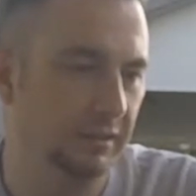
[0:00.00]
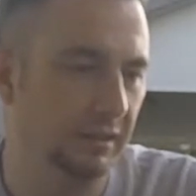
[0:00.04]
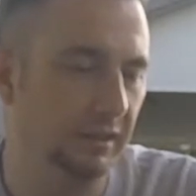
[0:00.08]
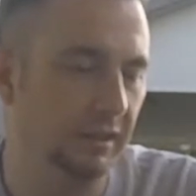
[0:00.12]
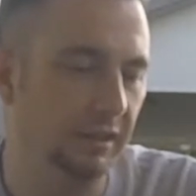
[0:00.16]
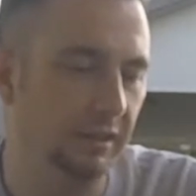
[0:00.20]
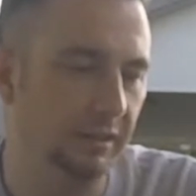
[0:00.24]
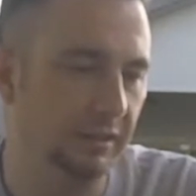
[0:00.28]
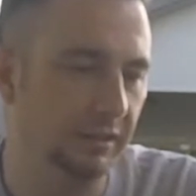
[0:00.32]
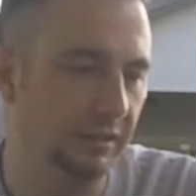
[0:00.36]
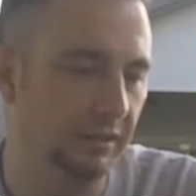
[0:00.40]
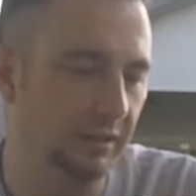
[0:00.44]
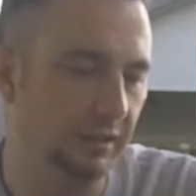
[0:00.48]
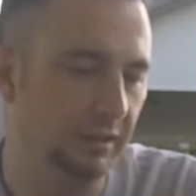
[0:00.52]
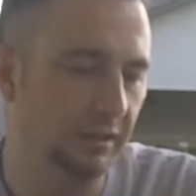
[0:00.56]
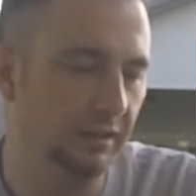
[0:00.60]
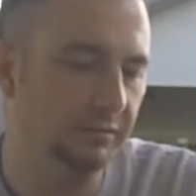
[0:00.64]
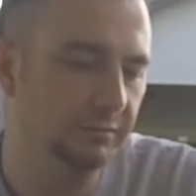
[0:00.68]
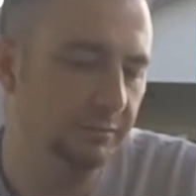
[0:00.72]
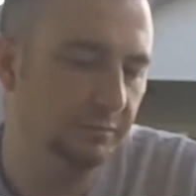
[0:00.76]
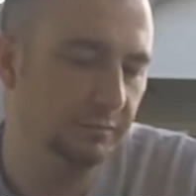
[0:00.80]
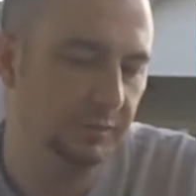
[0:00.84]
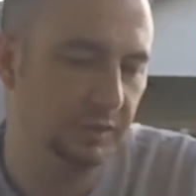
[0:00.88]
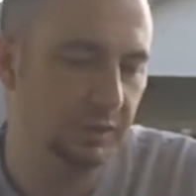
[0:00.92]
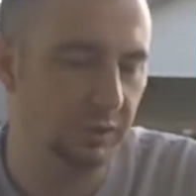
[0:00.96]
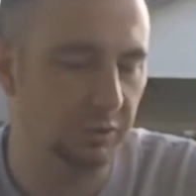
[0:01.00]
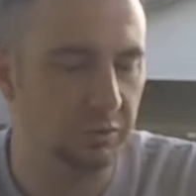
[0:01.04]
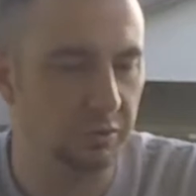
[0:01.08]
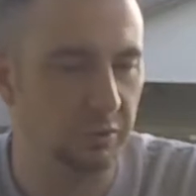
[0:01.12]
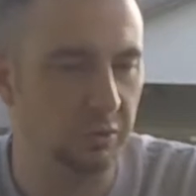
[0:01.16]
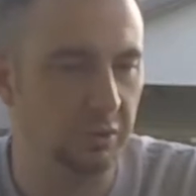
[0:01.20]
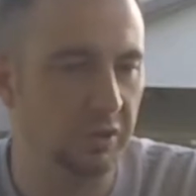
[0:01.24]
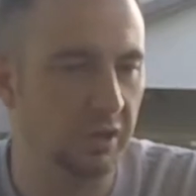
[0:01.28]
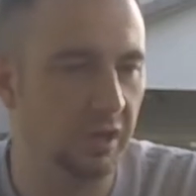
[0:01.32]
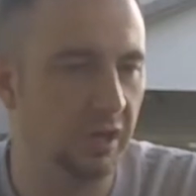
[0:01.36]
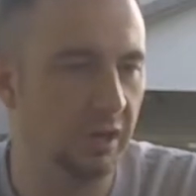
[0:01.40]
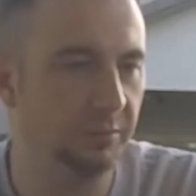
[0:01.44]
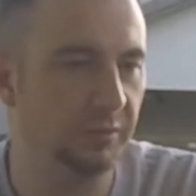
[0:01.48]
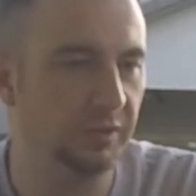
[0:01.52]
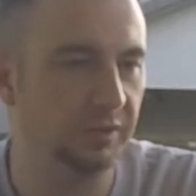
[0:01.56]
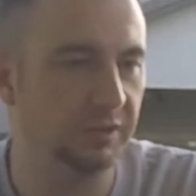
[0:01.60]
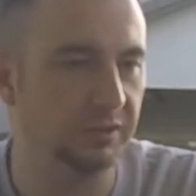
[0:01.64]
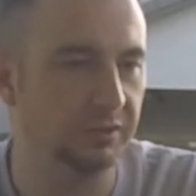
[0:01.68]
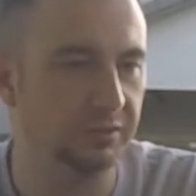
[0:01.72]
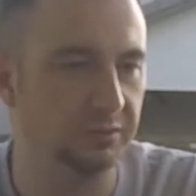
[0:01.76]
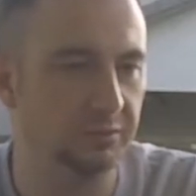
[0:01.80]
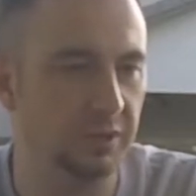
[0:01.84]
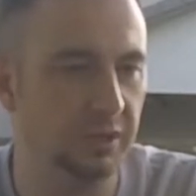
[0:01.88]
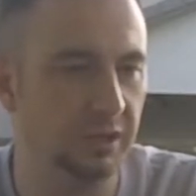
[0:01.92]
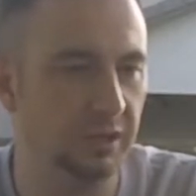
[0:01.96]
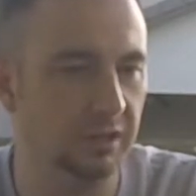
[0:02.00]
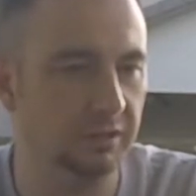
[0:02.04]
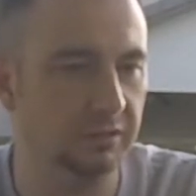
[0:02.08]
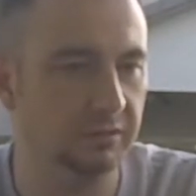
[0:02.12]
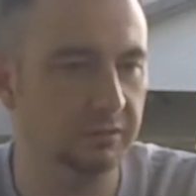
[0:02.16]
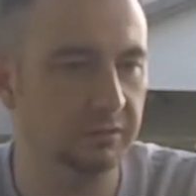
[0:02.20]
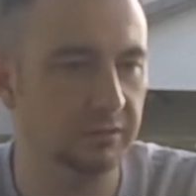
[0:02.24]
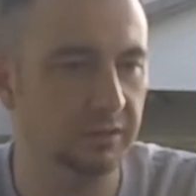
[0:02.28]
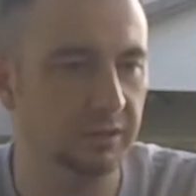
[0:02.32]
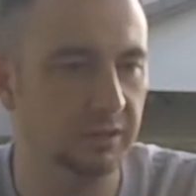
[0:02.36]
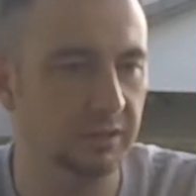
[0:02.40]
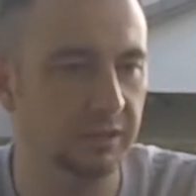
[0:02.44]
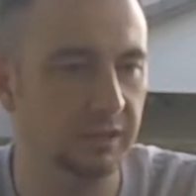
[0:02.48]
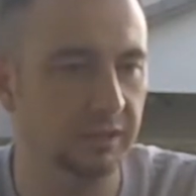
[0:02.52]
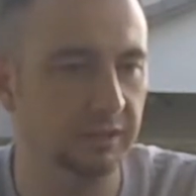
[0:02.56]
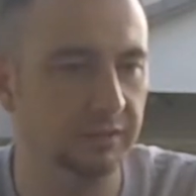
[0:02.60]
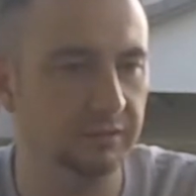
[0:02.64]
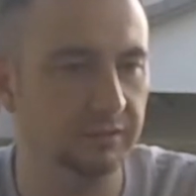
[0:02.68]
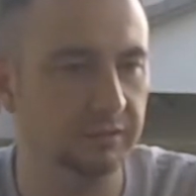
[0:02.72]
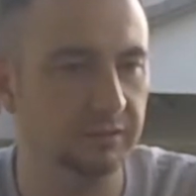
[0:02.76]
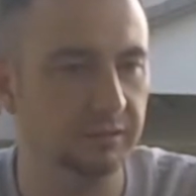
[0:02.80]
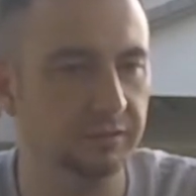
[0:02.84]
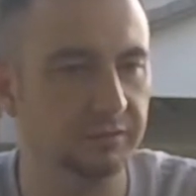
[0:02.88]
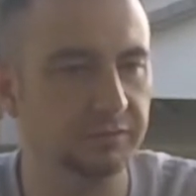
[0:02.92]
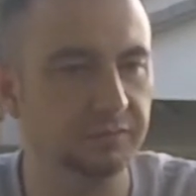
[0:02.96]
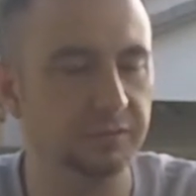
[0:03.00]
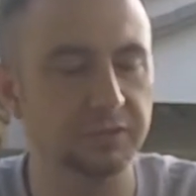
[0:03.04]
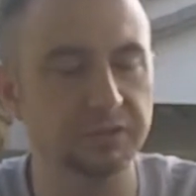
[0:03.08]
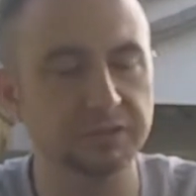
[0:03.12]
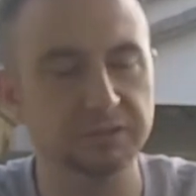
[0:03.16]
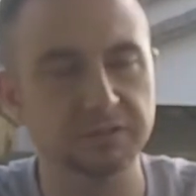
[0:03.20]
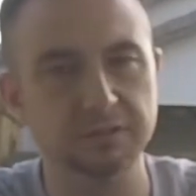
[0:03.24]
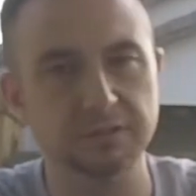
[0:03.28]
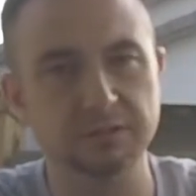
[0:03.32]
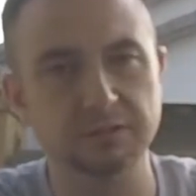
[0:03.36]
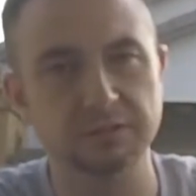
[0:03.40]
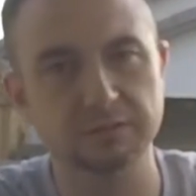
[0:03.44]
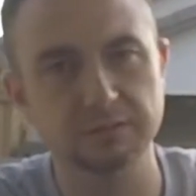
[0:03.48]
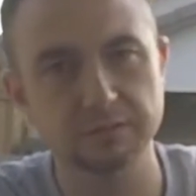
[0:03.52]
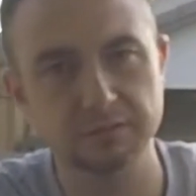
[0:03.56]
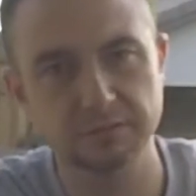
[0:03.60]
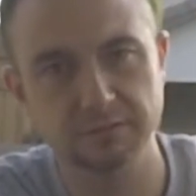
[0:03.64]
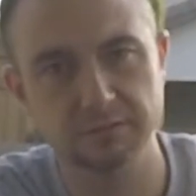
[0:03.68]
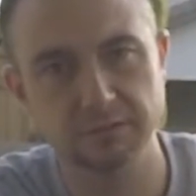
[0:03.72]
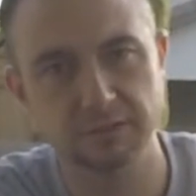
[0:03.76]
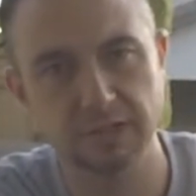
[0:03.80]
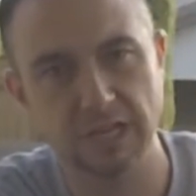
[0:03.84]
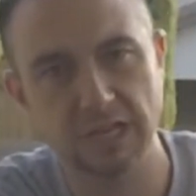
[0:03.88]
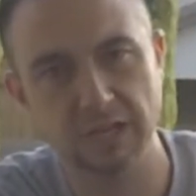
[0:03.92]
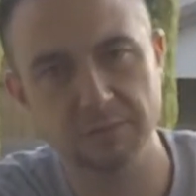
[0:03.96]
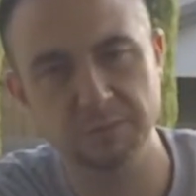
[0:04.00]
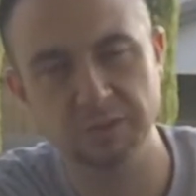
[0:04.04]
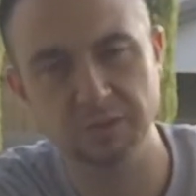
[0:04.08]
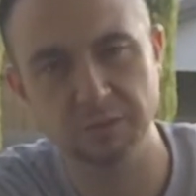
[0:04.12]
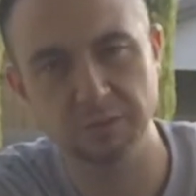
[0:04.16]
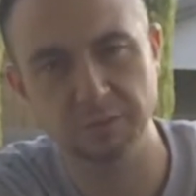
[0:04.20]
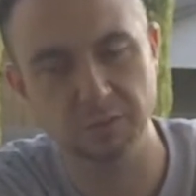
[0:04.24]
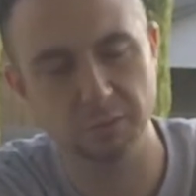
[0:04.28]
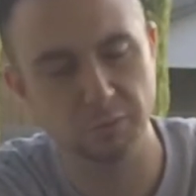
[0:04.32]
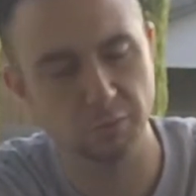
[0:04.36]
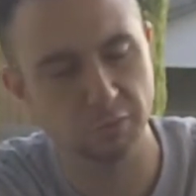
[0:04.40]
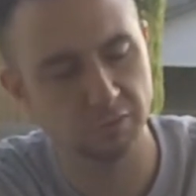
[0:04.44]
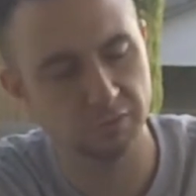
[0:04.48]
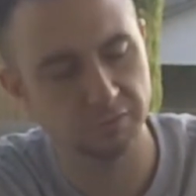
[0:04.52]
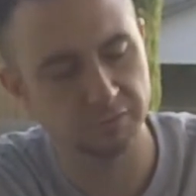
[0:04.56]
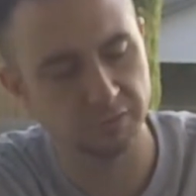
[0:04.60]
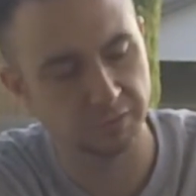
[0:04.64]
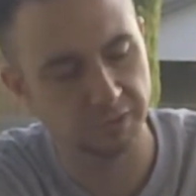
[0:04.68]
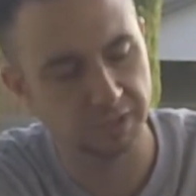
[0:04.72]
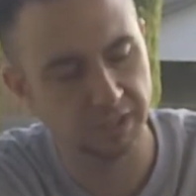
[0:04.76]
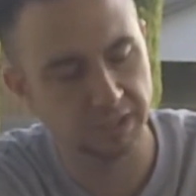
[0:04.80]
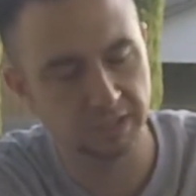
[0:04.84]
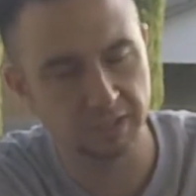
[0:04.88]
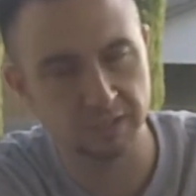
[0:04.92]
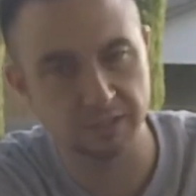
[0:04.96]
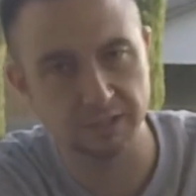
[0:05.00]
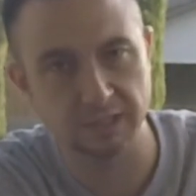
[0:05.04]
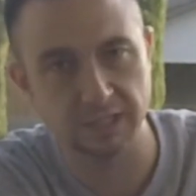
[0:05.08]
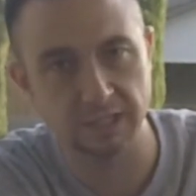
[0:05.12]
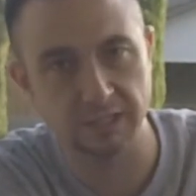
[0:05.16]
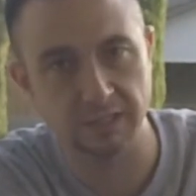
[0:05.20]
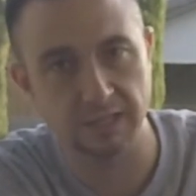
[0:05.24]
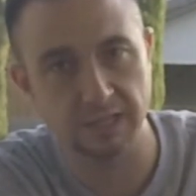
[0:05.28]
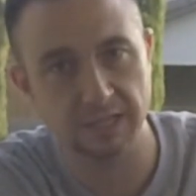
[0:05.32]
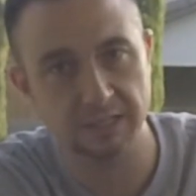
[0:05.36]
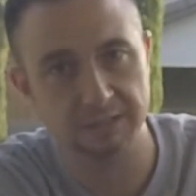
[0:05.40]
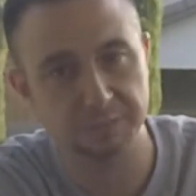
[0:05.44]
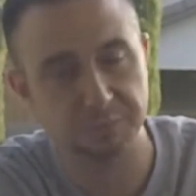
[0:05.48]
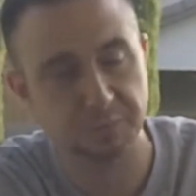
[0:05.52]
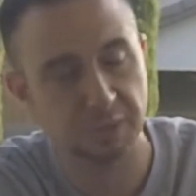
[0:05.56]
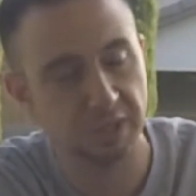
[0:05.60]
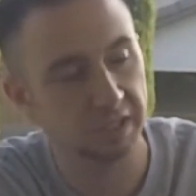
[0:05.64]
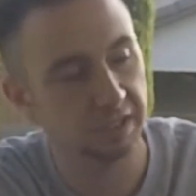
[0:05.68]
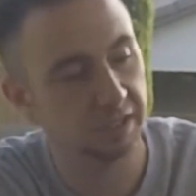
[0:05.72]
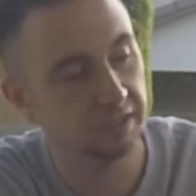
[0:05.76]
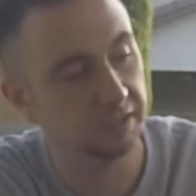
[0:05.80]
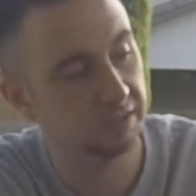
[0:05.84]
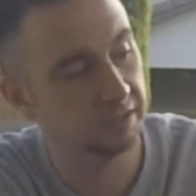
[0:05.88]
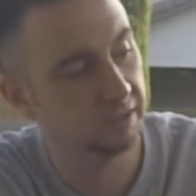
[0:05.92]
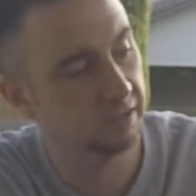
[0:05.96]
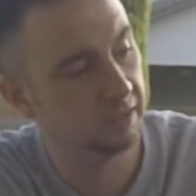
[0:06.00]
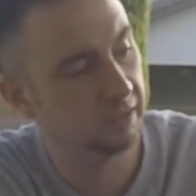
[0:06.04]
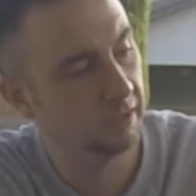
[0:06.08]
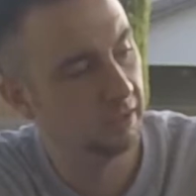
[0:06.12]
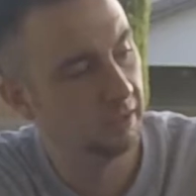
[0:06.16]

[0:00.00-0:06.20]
And it's a cool comic as well. That first cameo of Wolverine on that last page